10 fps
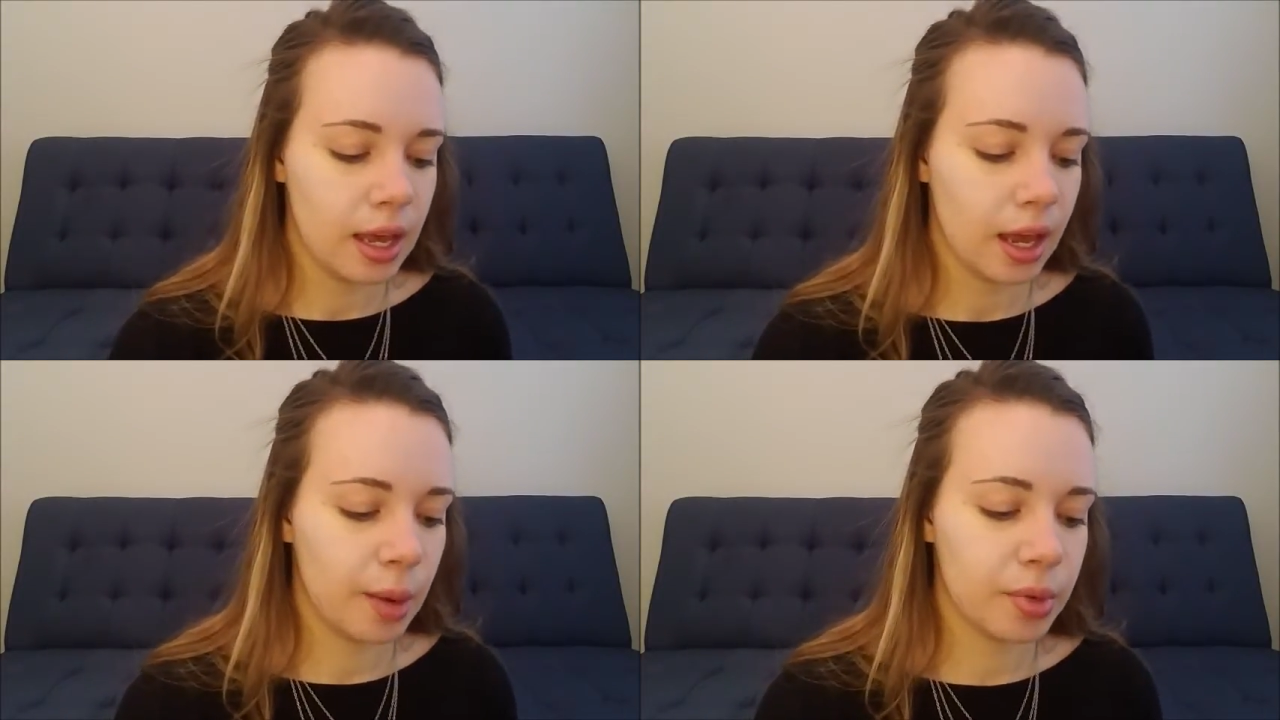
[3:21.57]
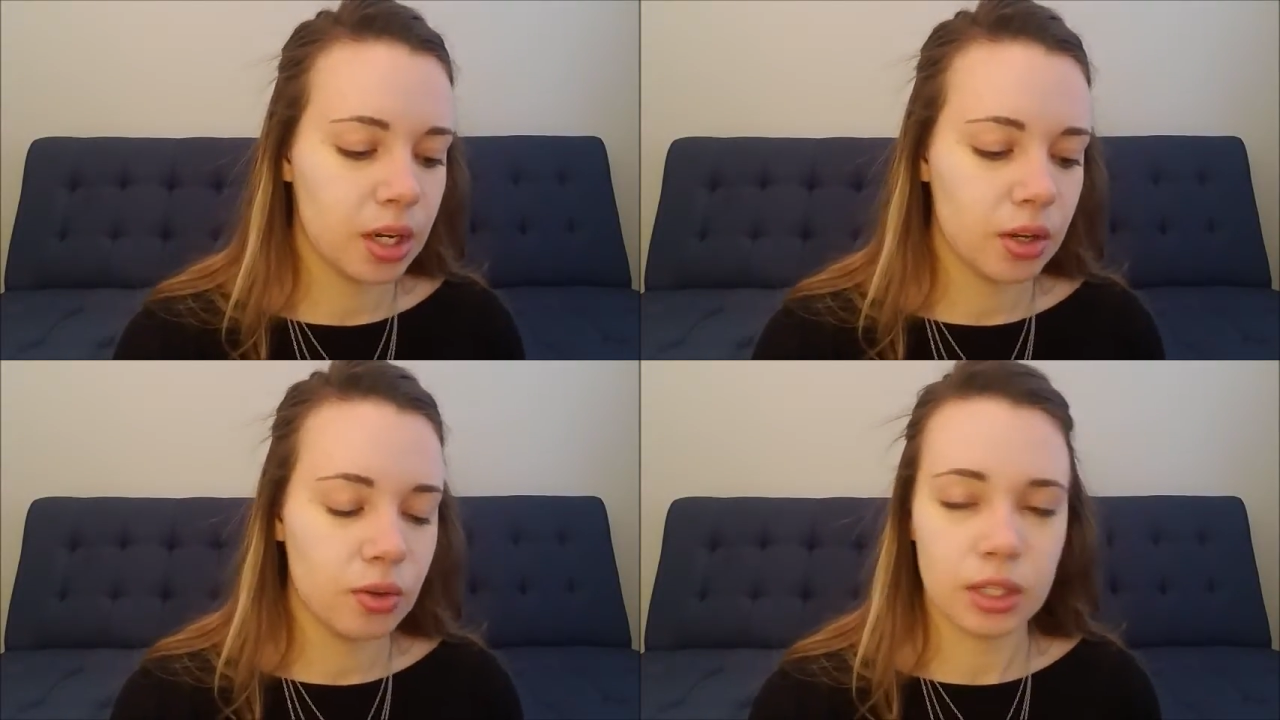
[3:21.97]
And I'm going to
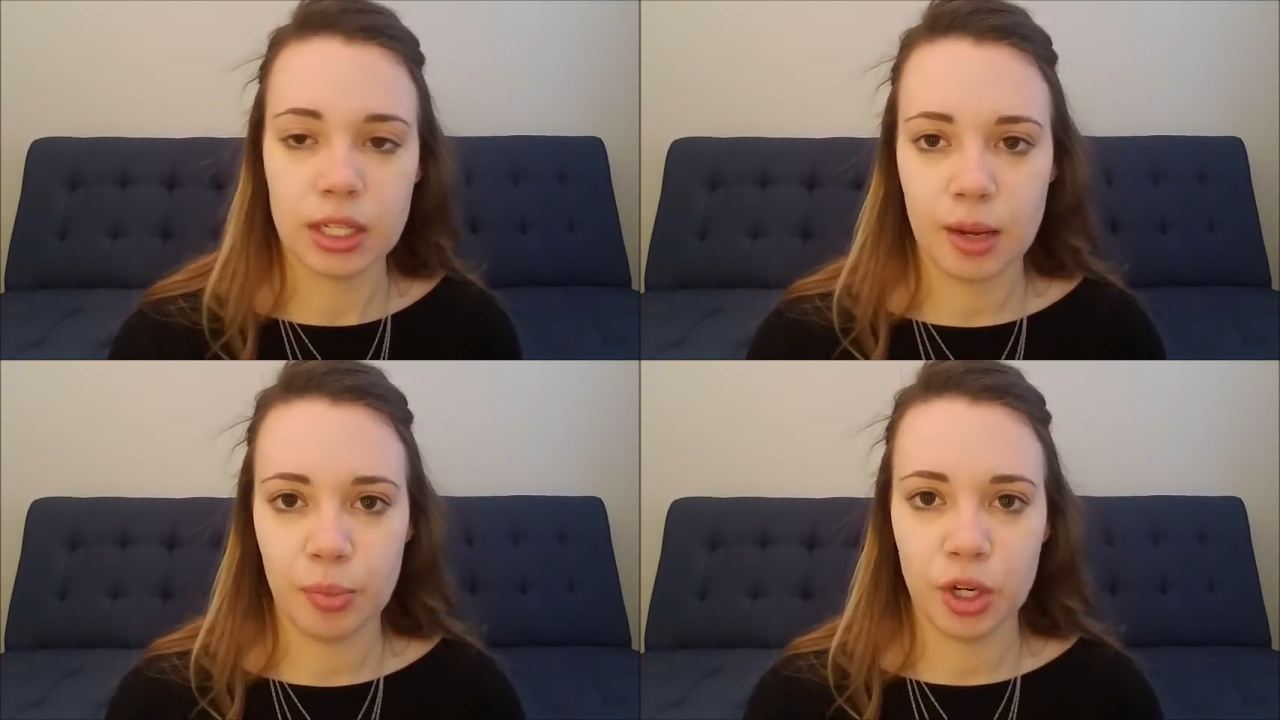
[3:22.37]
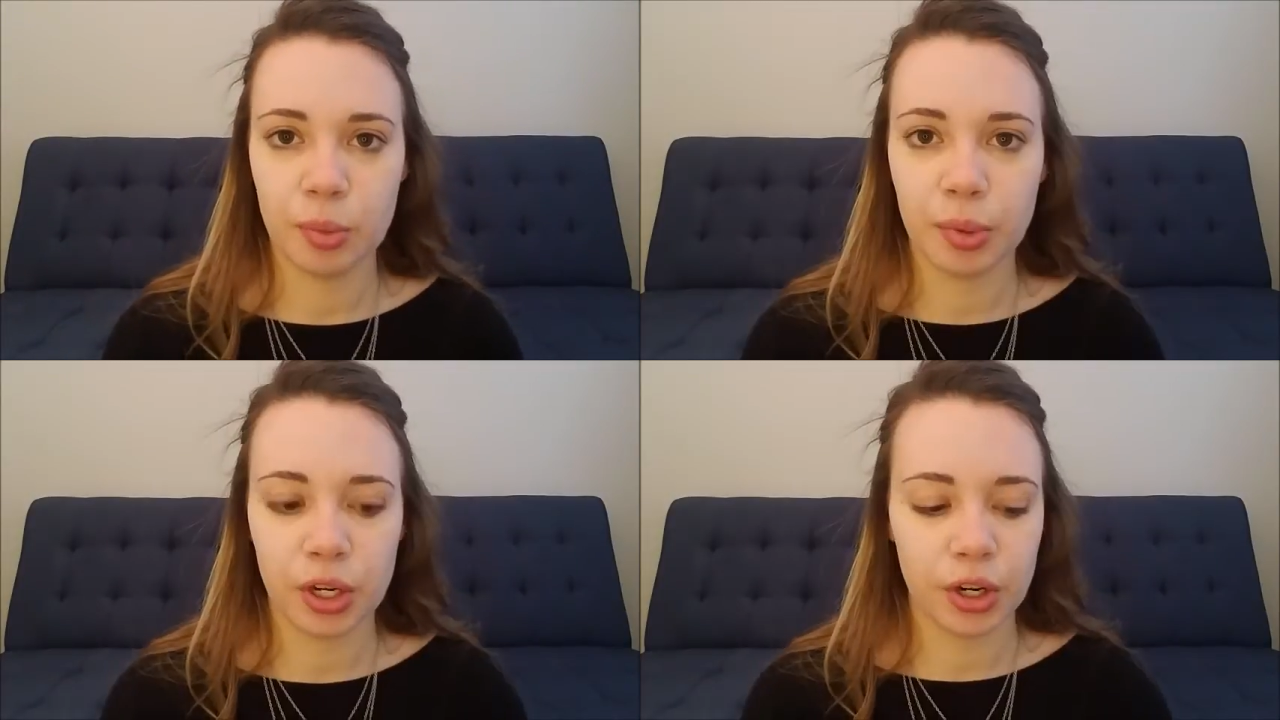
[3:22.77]
use a damp beauty
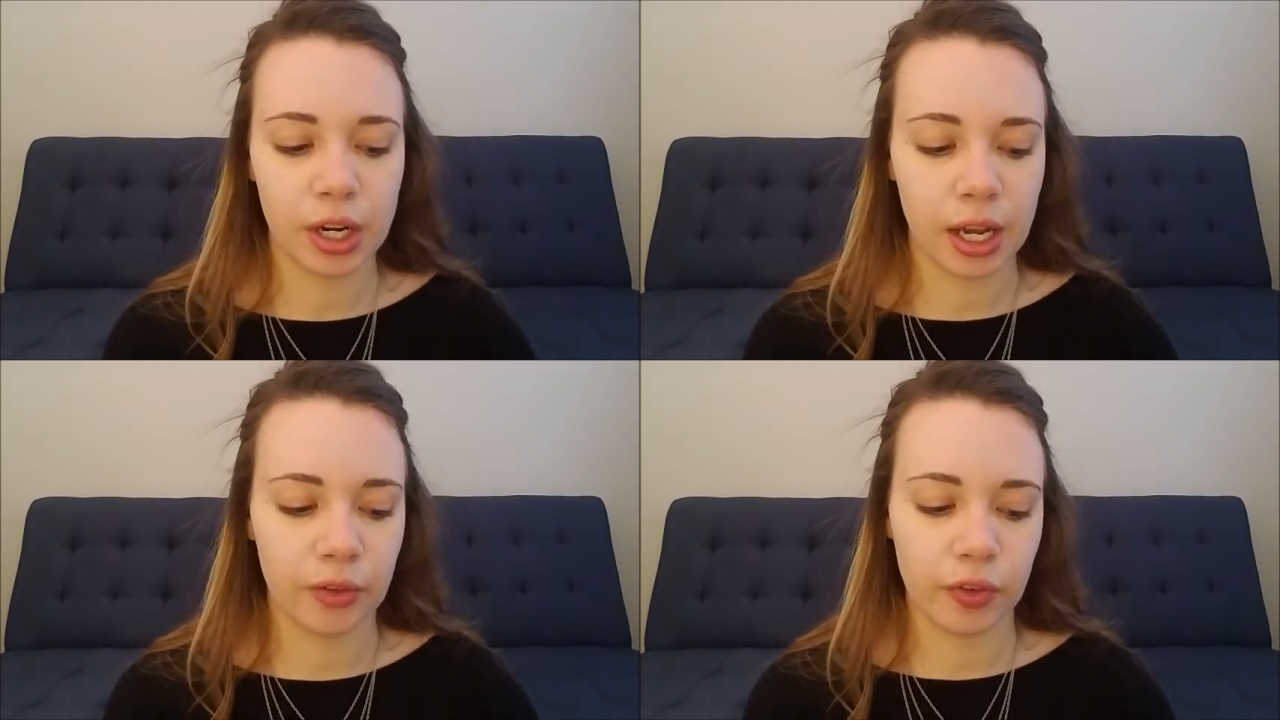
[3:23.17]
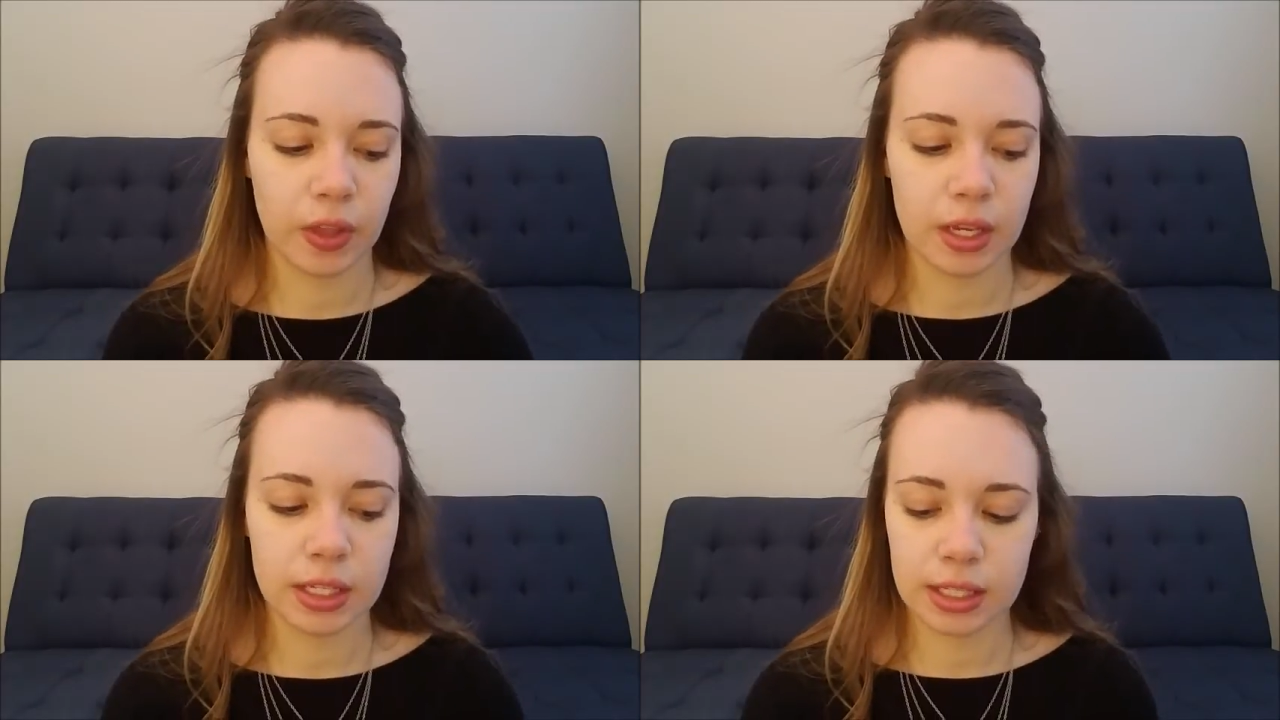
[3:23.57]
blender again for
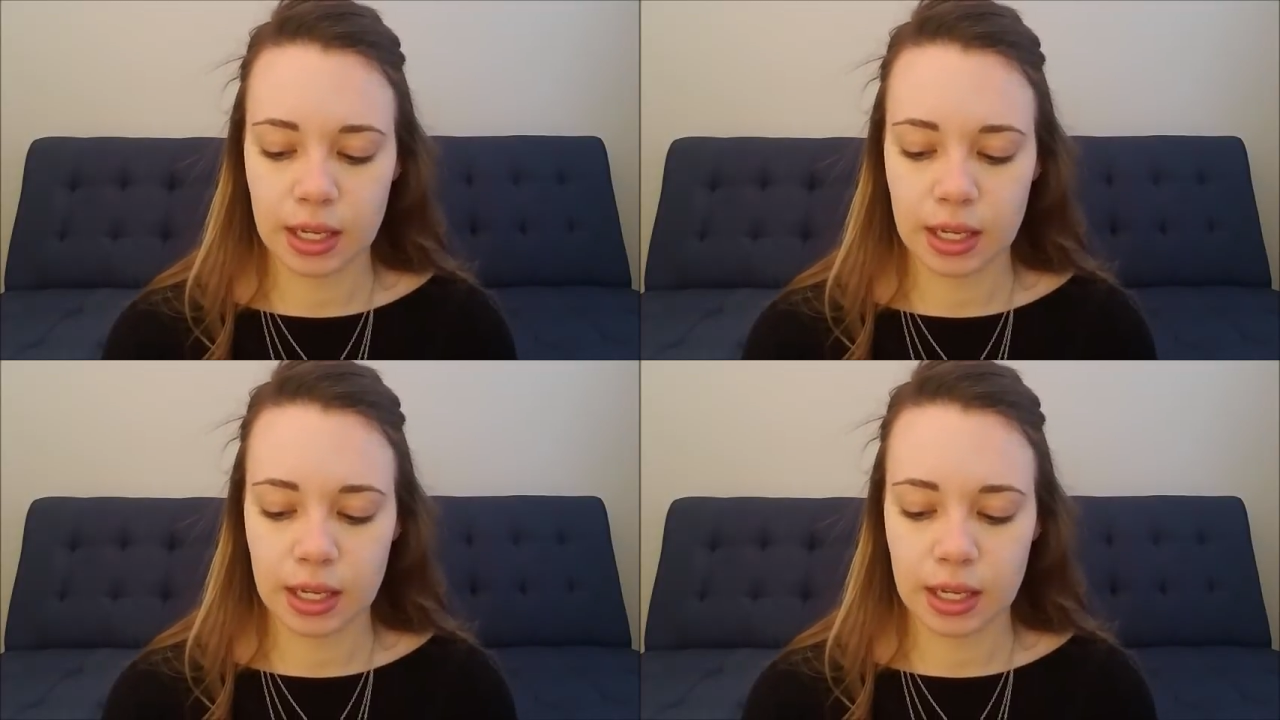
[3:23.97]
this.